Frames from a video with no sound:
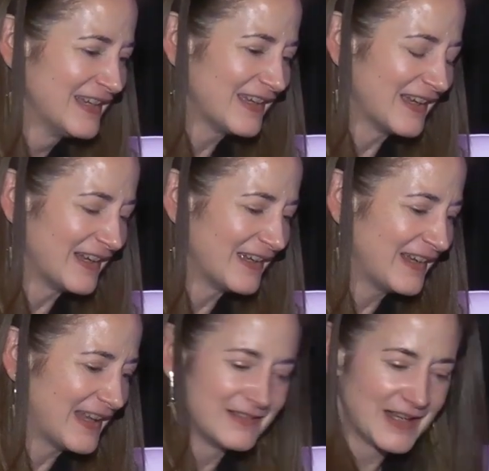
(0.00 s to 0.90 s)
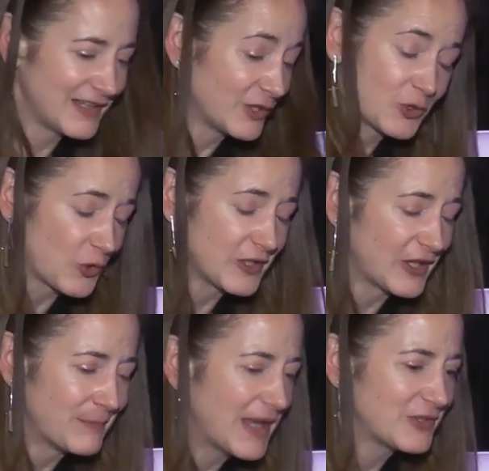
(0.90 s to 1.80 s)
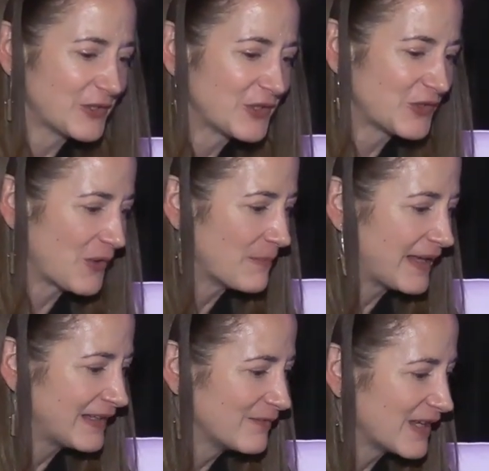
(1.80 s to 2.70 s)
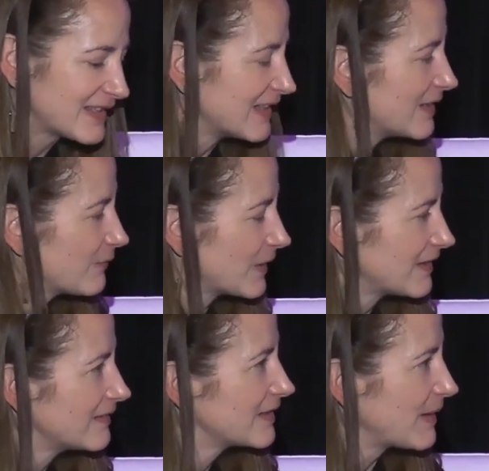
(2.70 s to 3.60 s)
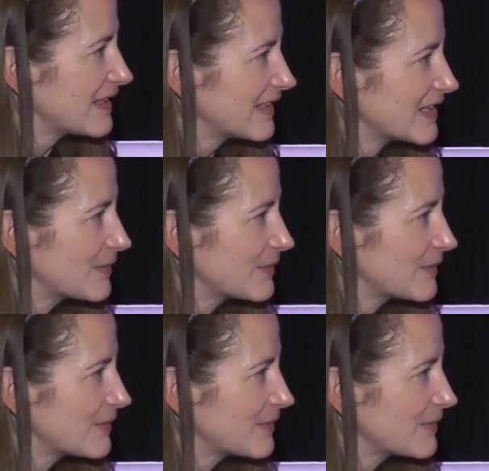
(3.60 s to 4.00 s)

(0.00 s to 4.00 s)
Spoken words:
an extraordinary mentor to so many of us in different spaces.